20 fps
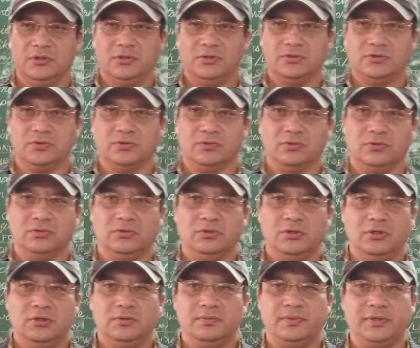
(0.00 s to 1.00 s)
So
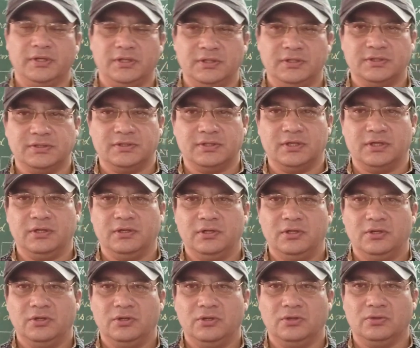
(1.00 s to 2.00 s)
please
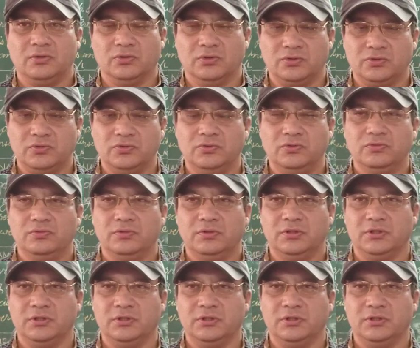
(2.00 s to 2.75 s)
go through